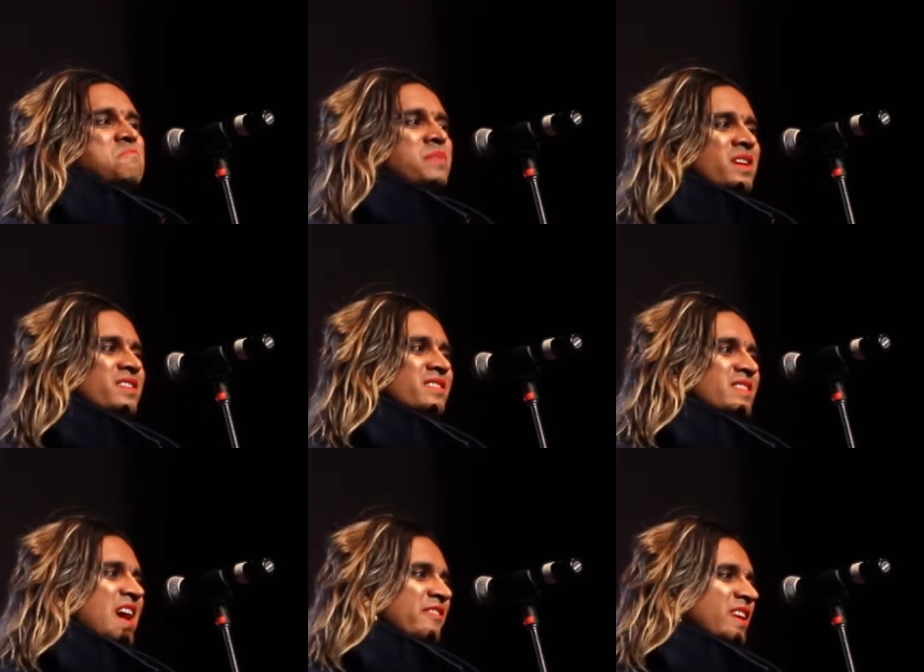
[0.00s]
but
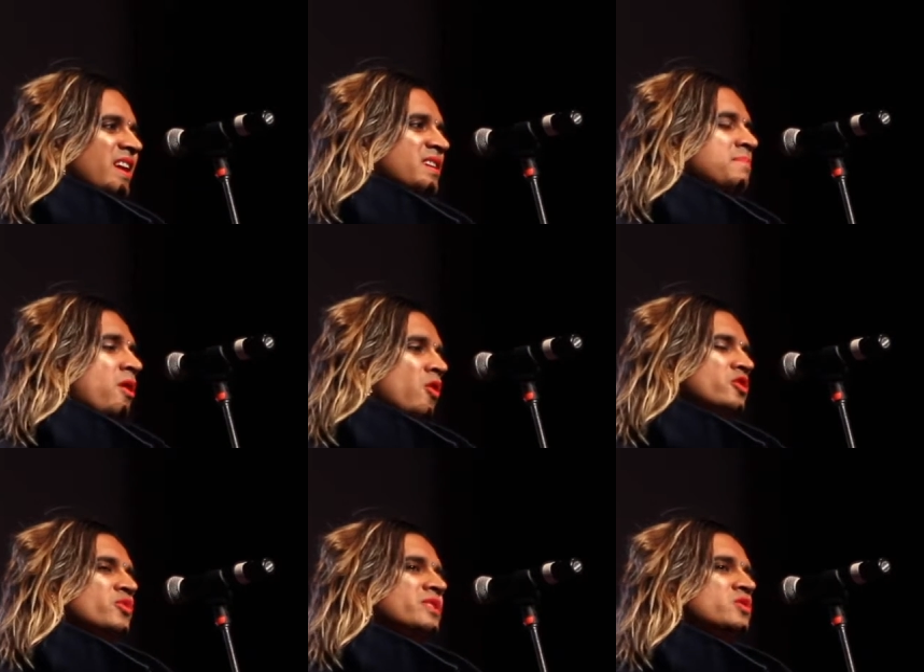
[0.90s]
navigating
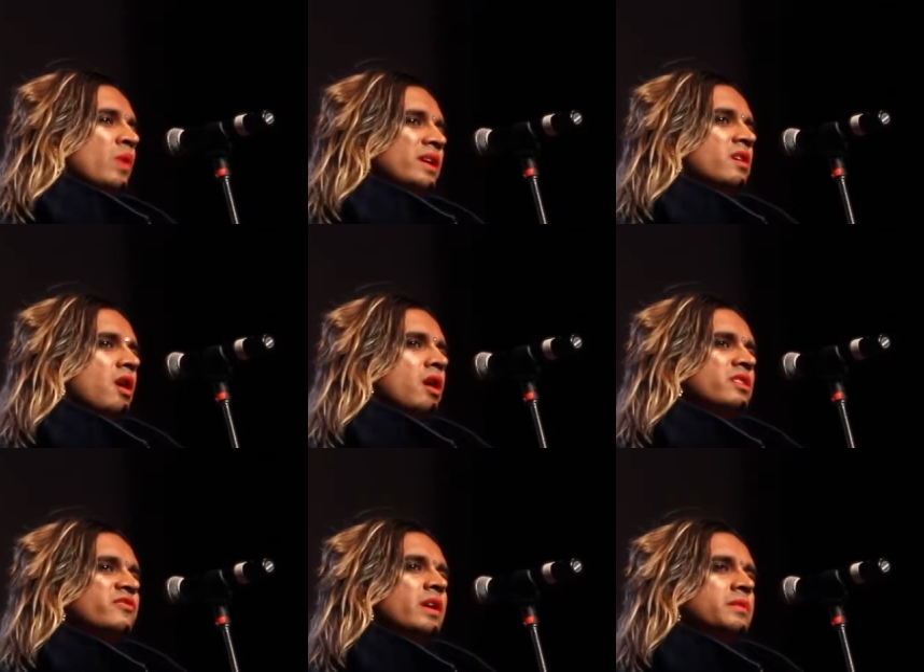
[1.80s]
poetry's white
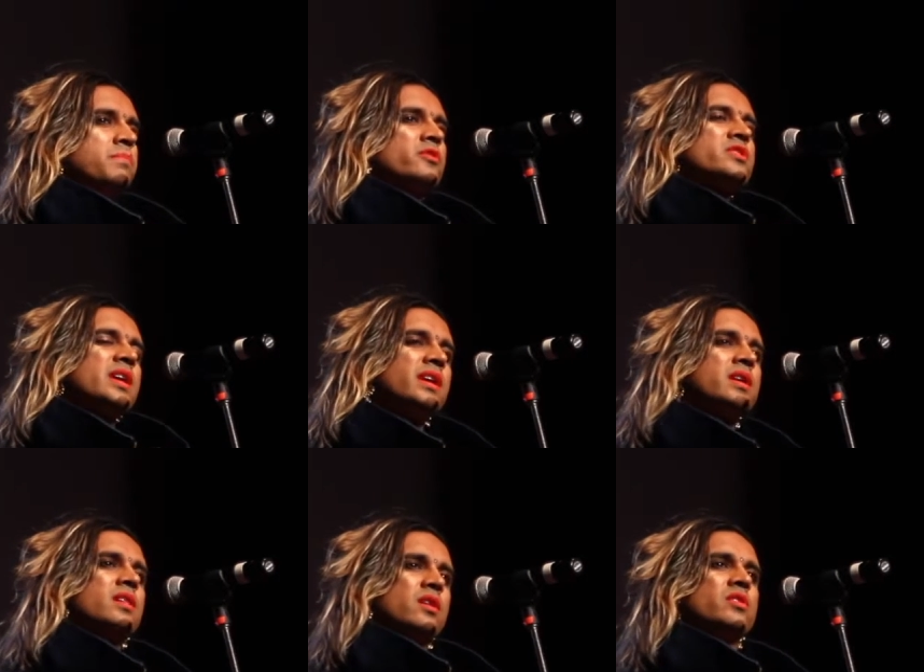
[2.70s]
guard felt
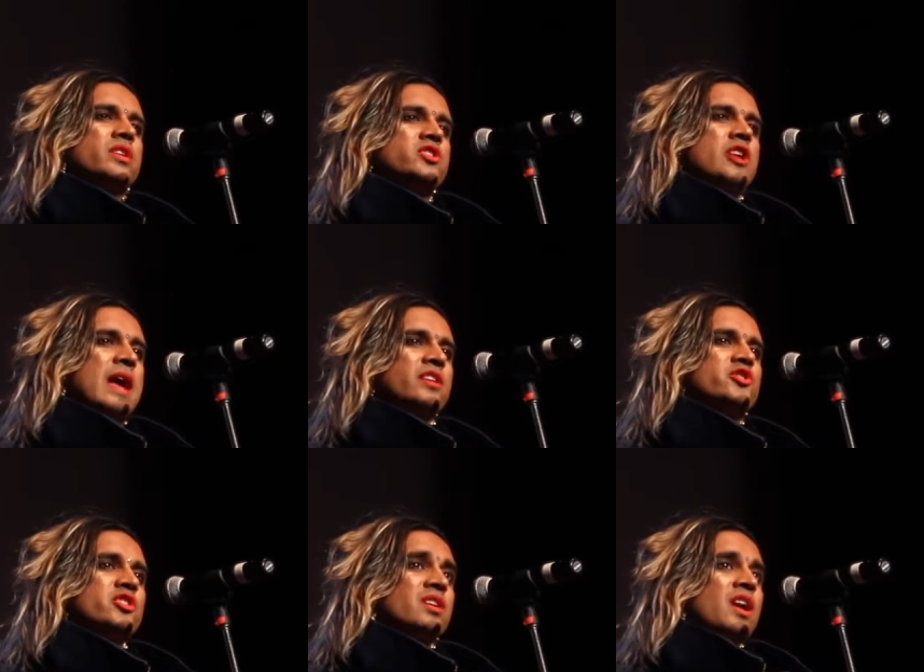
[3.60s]
particularly
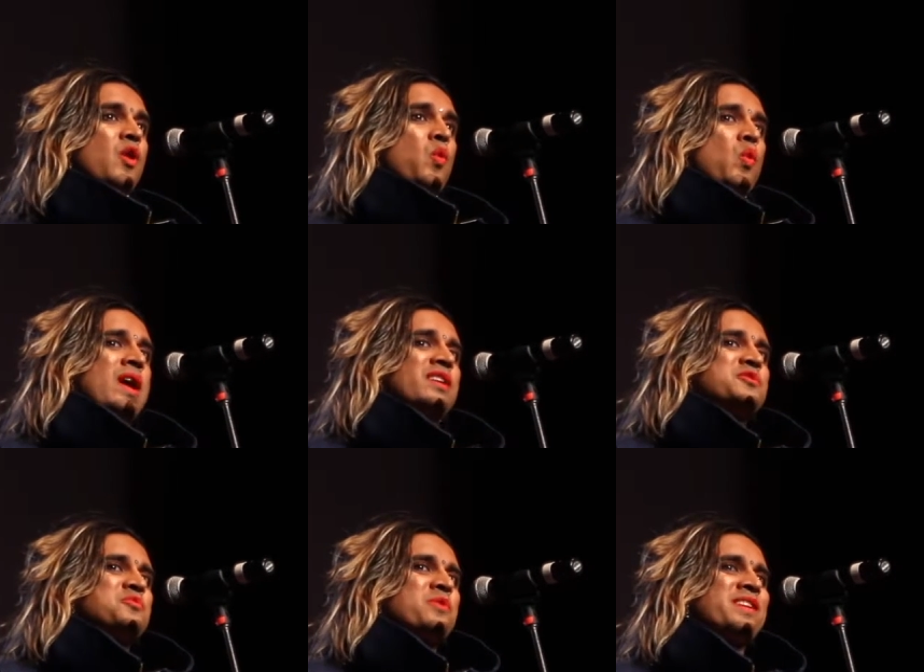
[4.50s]
challenging
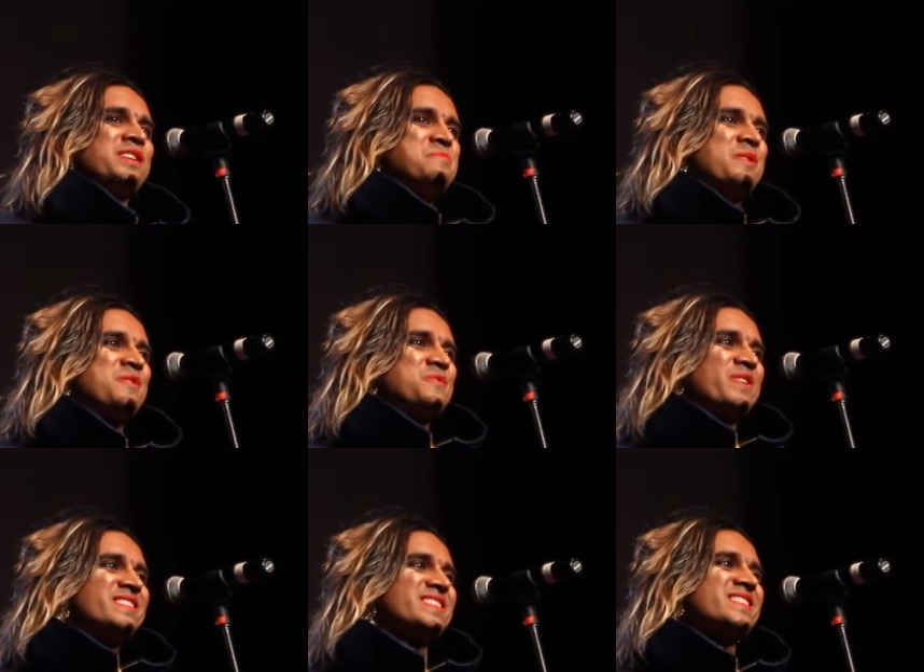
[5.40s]
whilst writing about
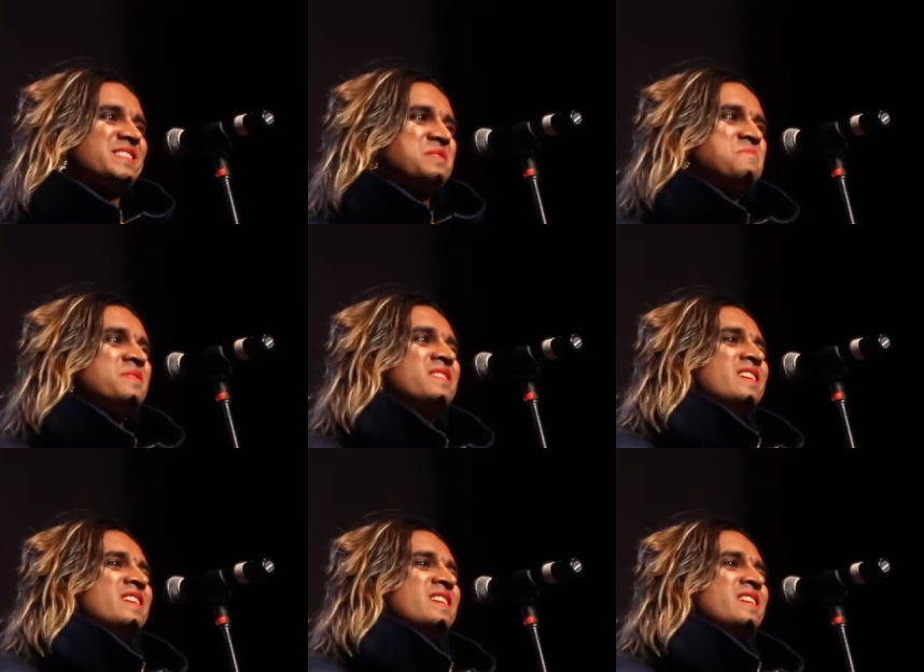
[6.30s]
racism.